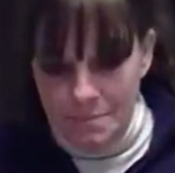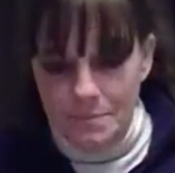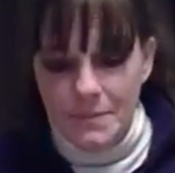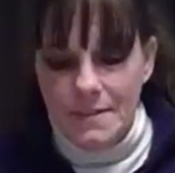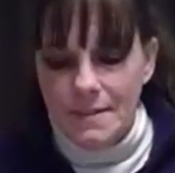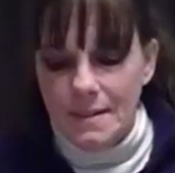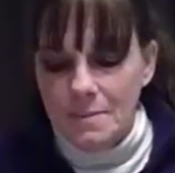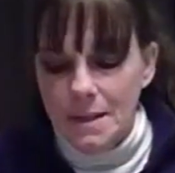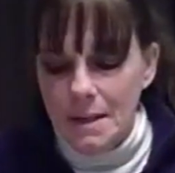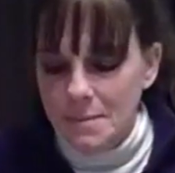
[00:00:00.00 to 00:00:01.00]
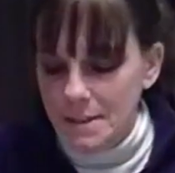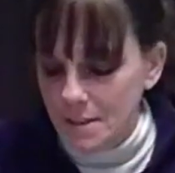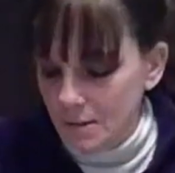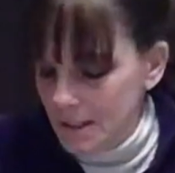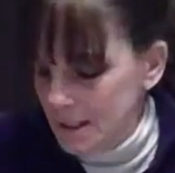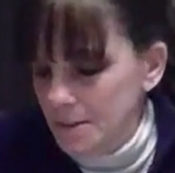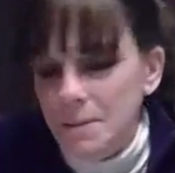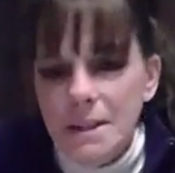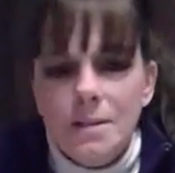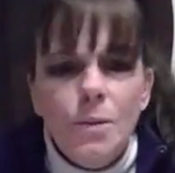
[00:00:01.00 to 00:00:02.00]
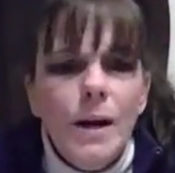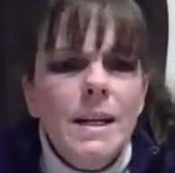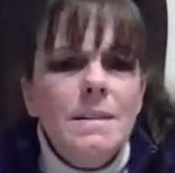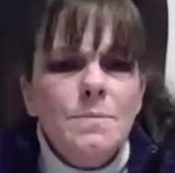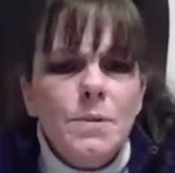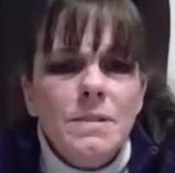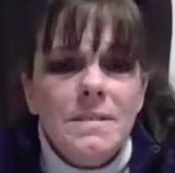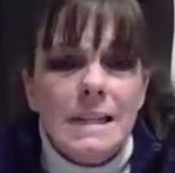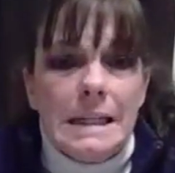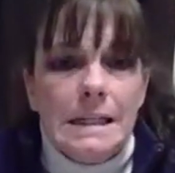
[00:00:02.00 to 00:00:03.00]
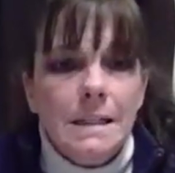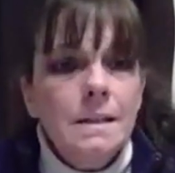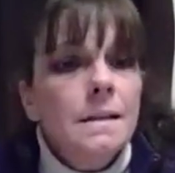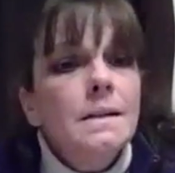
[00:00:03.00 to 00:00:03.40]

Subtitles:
sometimes you don't need to be quite as persnickety